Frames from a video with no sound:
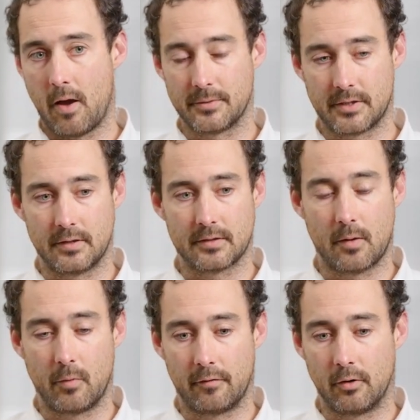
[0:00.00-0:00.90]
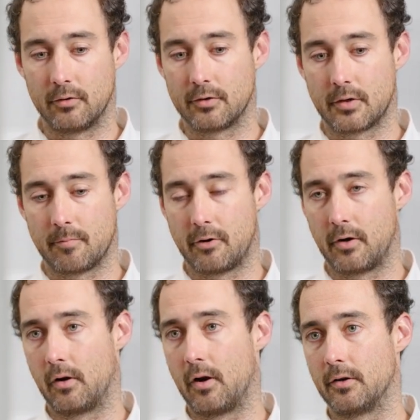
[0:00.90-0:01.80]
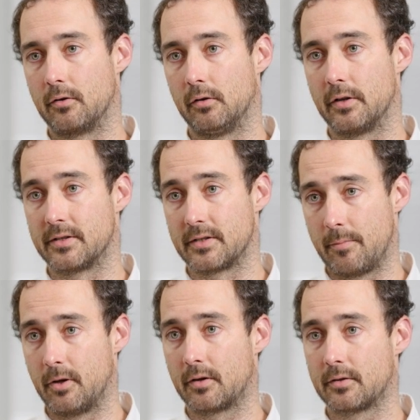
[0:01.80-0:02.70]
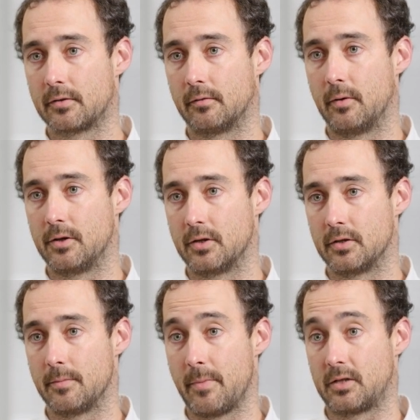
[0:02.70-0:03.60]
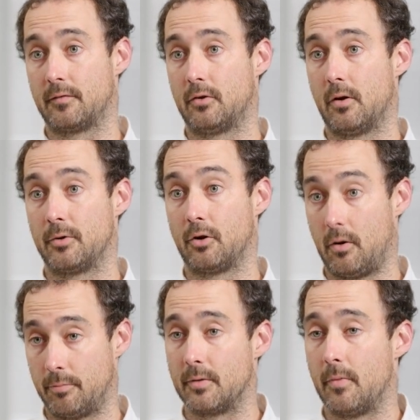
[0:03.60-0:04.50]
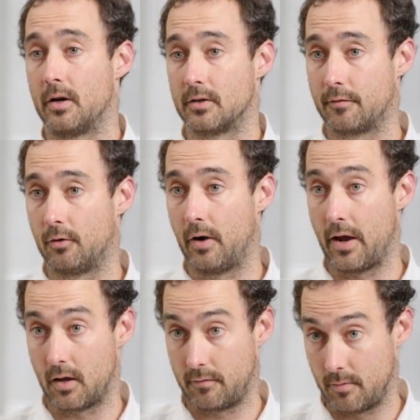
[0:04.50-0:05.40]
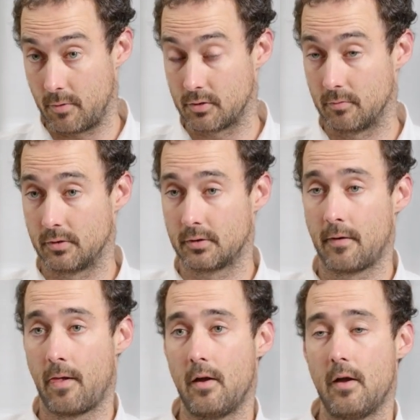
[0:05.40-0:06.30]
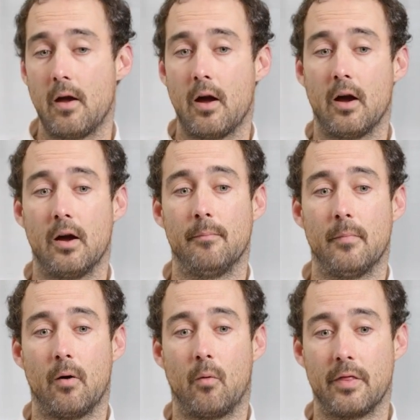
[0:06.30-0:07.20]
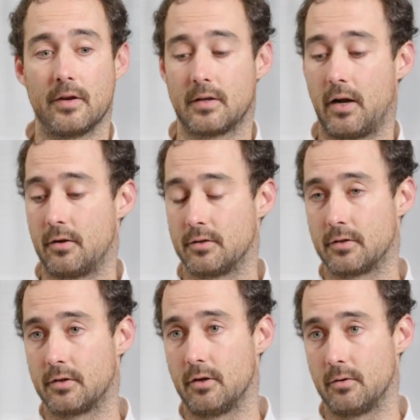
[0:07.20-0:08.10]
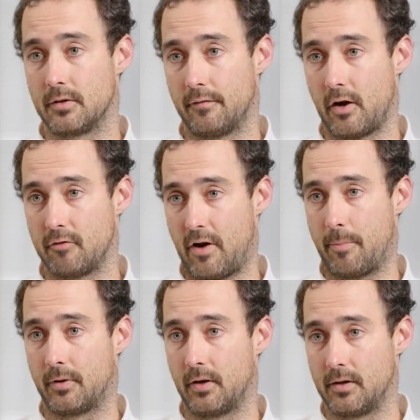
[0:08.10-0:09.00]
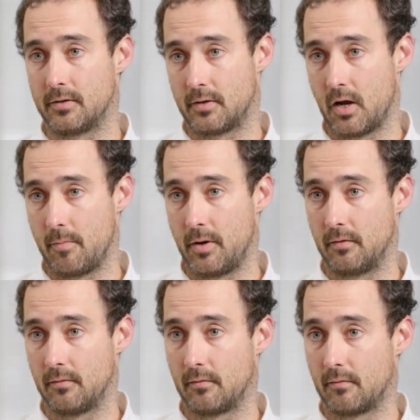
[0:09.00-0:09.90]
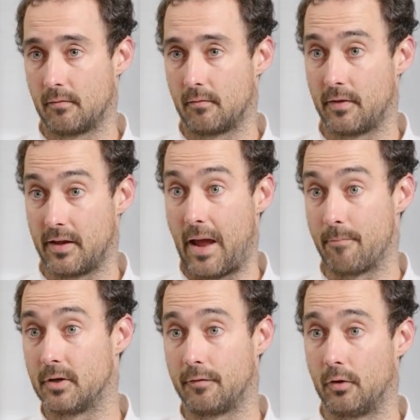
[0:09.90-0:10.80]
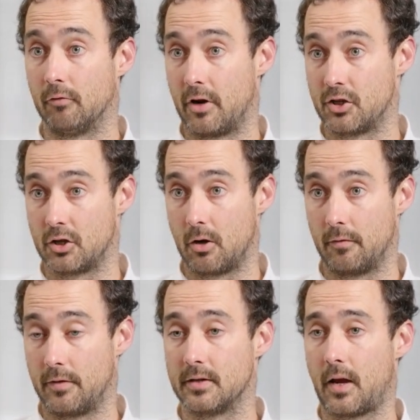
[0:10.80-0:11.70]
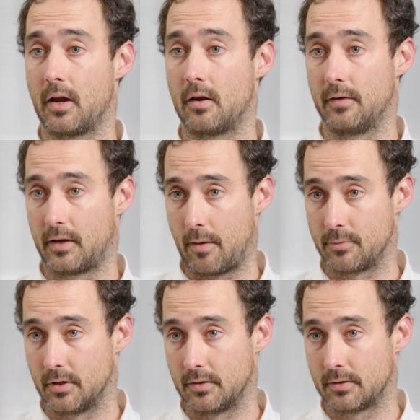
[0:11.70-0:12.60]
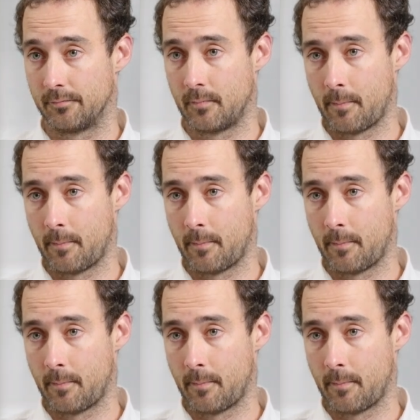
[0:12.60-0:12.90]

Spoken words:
Since then, we've launched a product line called the SAMUX, which is a mass photometer optimized for AAV measurements. What this allows us to do is to very rapidly determine the empty-full ratio of these AAV capsids.